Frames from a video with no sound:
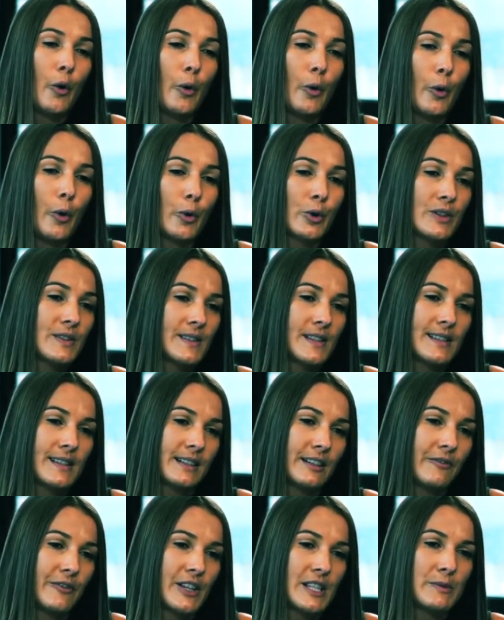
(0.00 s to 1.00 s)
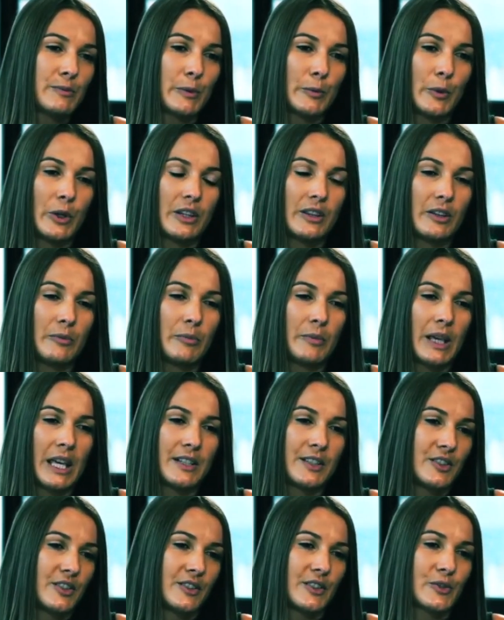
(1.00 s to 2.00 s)
Or is this an investment where the
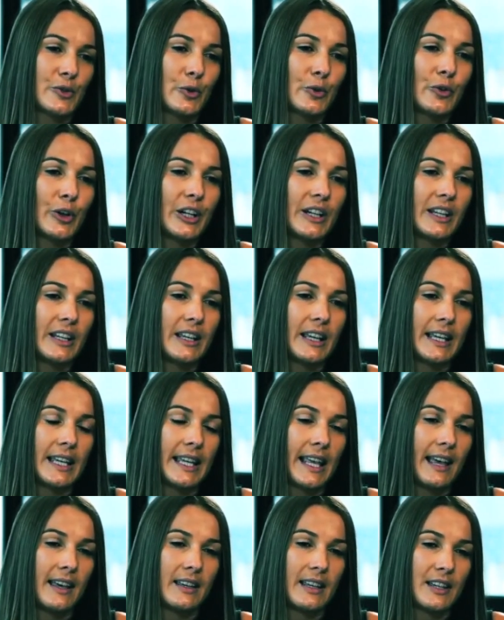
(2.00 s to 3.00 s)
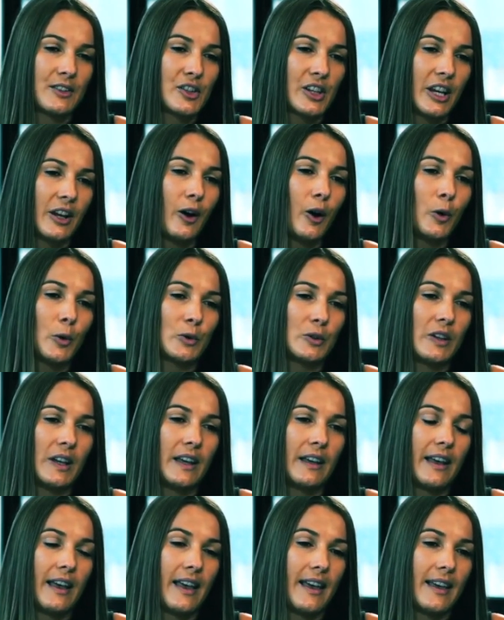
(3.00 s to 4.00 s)
manager is already a, uh, a
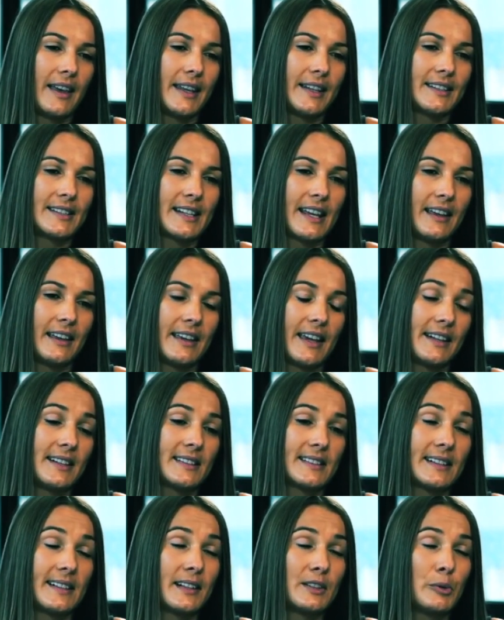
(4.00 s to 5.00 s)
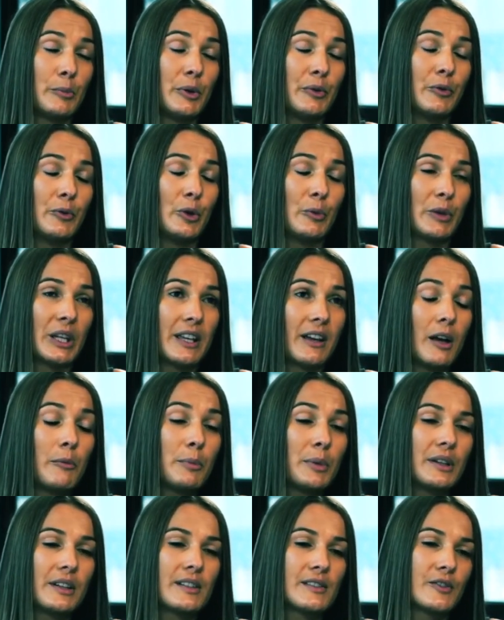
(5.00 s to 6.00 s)
shareholder and, uh, and it's an underperforming
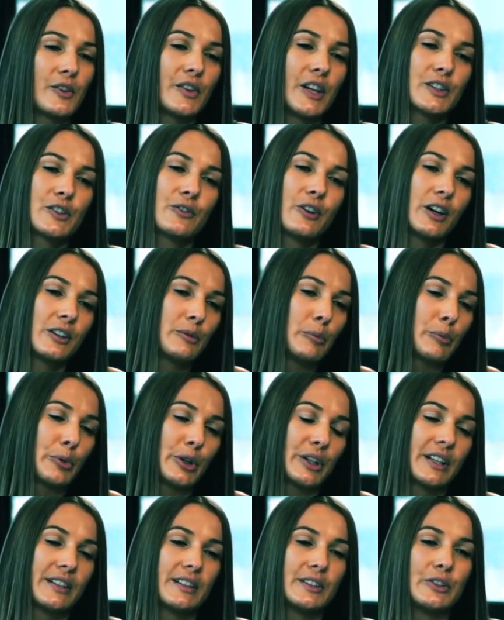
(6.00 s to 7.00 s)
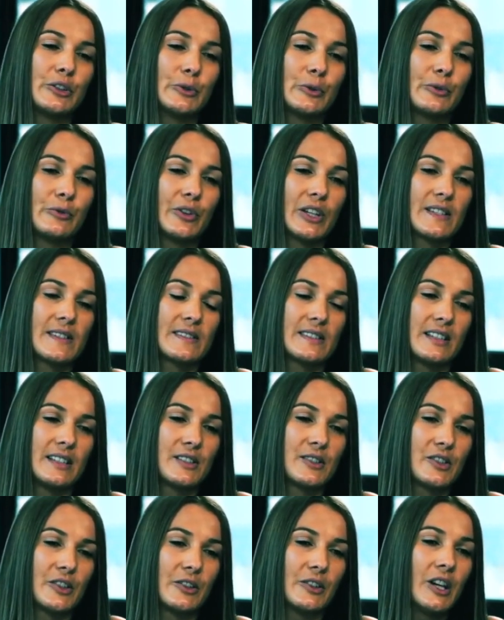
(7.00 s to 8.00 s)
company, so they're trying to bring in a new
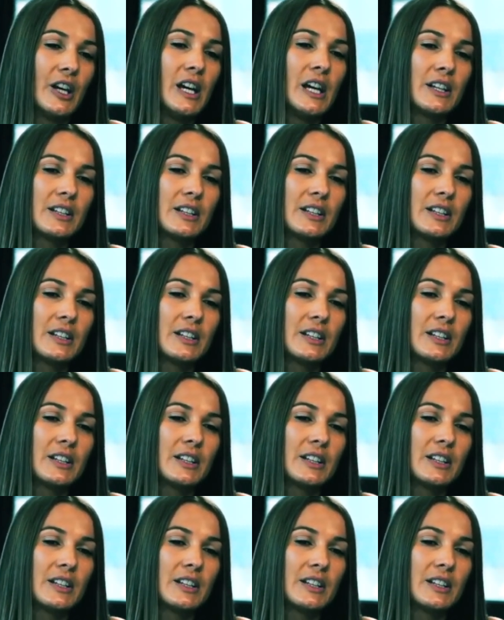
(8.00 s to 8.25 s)
investor to,